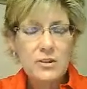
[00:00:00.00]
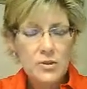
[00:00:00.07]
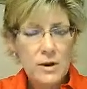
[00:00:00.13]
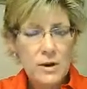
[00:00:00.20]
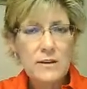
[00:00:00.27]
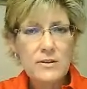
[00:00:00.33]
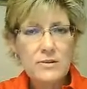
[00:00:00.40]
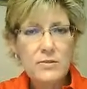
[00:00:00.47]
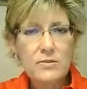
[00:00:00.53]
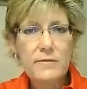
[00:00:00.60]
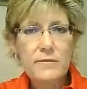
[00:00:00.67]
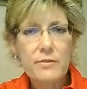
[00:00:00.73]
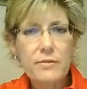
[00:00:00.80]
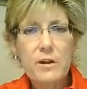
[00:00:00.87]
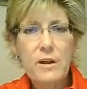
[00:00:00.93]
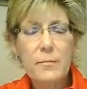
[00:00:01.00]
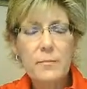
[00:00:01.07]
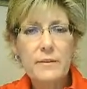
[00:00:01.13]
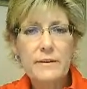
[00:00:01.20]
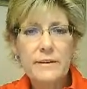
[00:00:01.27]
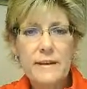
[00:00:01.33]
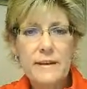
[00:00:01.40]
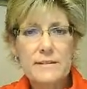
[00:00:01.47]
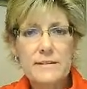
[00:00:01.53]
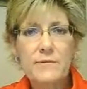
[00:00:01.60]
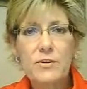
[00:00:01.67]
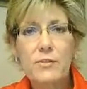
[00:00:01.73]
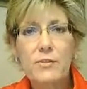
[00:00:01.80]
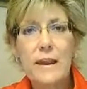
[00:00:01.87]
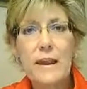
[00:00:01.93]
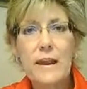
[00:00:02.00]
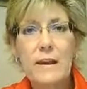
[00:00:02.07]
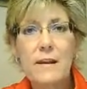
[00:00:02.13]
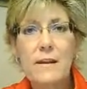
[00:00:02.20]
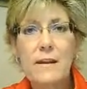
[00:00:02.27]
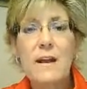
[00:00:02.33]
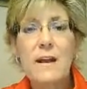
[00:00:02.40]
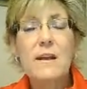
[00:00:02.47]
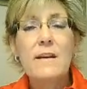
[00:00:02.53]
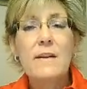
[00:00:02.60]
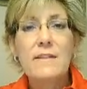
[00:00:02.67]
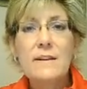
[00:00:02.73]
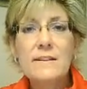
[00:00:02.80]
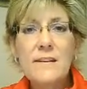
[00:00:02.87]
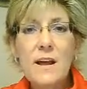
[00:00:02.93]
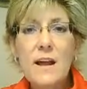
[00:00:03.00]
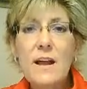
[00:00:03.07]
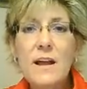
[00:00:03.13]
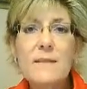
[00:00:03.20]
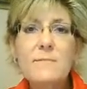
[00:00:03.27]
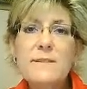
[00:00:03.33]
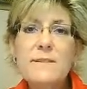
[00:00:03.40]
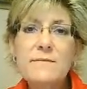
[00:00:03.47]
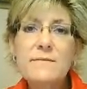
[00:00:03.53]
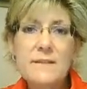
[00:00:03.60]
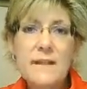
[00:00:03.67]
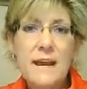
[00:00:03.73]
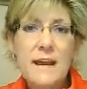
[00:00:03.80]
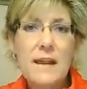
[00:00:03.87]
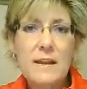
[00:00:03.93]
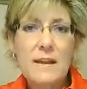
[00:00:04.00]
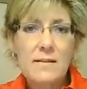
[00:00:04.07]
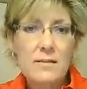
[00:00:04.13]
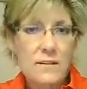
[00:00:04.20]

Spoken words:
Try to do it for a couple of days if you can. The times of day